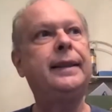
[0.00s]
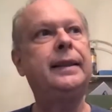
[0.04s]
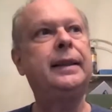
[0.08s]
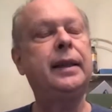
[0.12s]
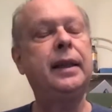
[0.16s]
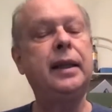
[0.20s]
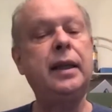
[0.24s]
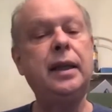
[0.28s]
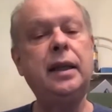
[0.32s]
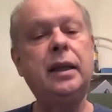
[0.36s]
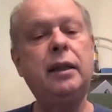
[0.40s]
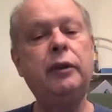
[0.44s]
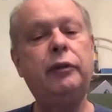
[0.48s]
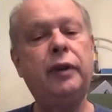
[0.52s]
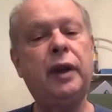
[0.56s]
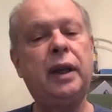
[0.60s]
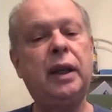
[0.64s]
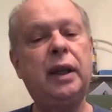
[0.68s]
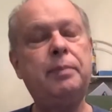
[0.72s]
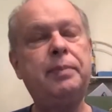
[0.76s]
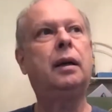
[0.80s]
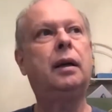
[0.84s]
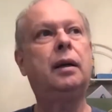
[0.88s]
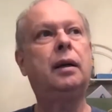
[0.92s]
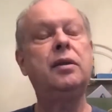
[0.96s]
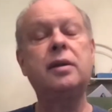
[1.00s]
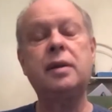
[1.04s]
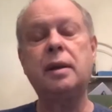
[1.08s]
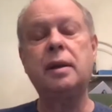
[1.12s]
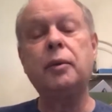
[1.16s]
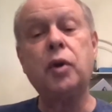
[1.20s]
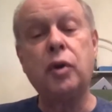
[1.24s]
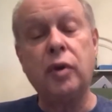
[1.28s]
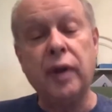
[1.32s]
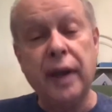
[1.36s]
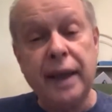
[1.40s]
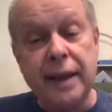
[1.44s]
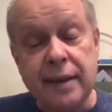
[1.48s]
He developed some
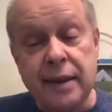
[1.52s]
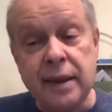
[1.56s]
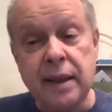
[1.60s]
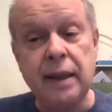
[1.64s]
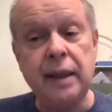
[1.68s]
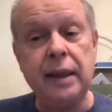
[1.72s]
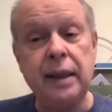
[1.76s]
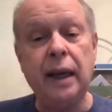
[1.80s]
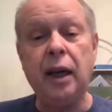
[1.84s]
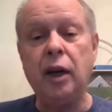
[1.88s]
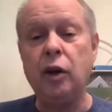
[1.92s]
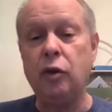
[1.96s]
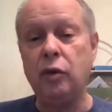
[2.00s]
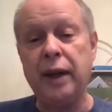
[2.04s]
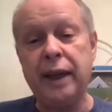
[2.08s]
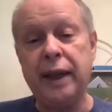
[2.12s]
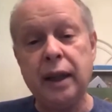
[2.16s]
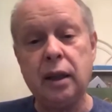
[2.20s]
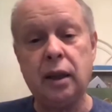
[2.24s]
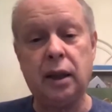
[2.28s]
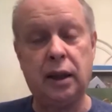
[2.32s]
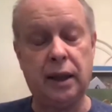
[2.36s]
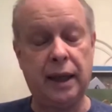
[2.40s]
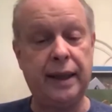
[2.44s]
crazy heretical